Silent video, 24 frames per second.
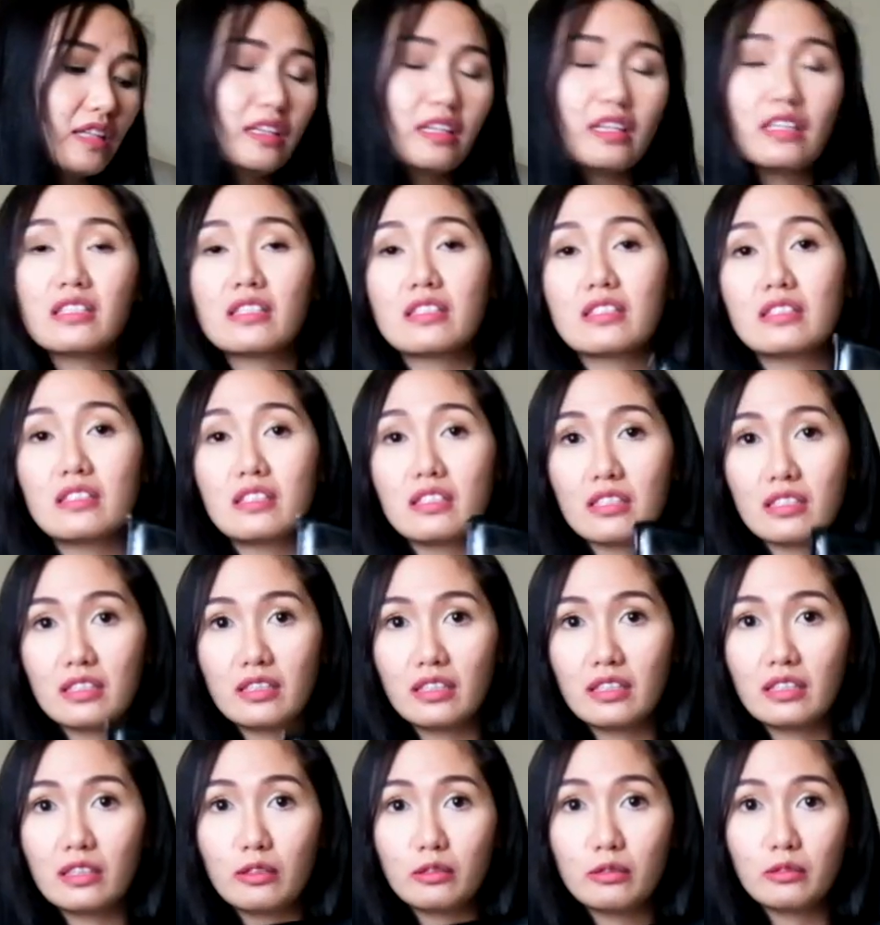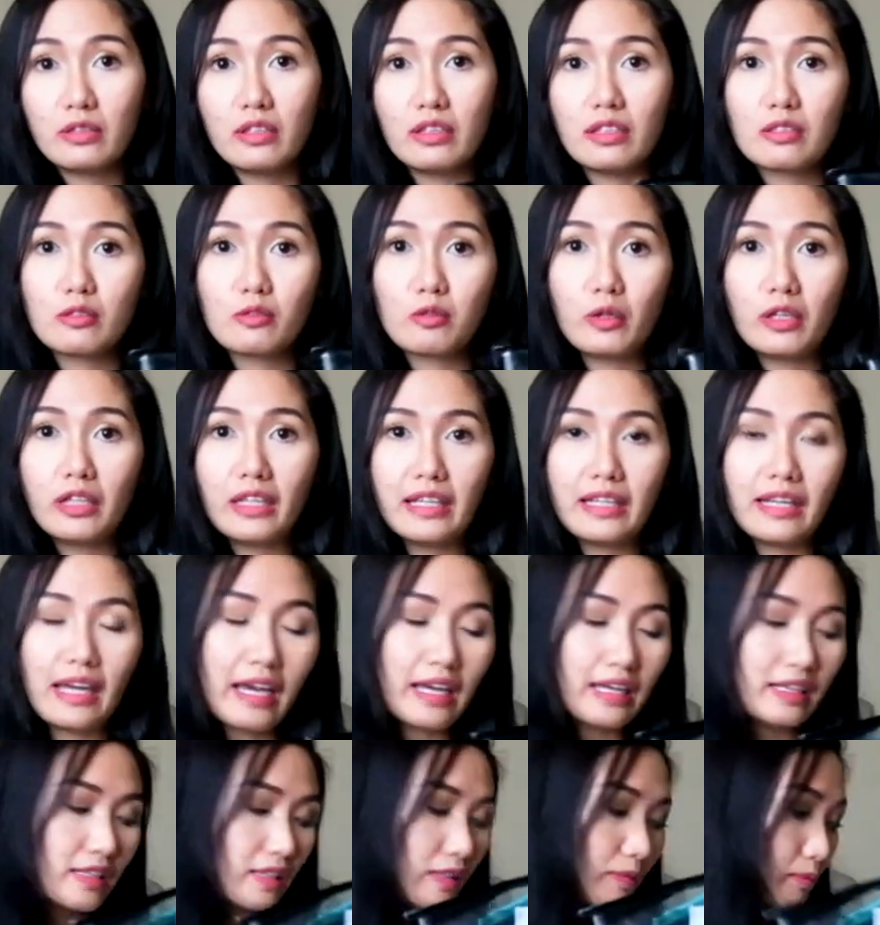this doesn't include the toilet
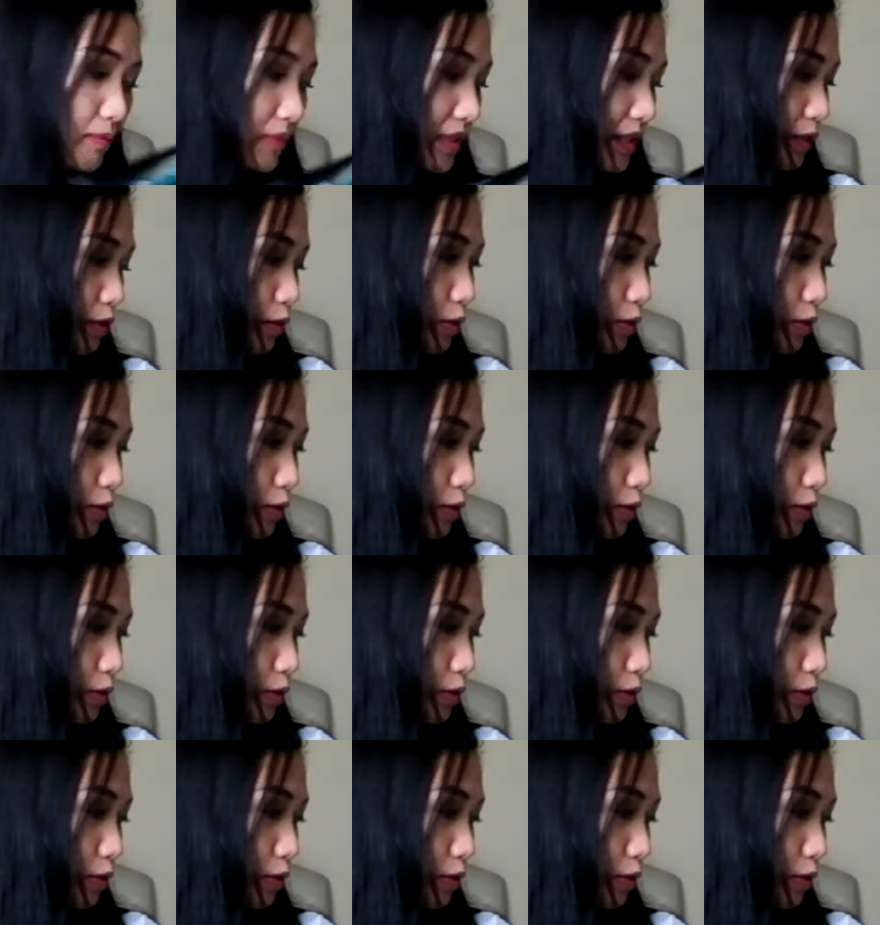items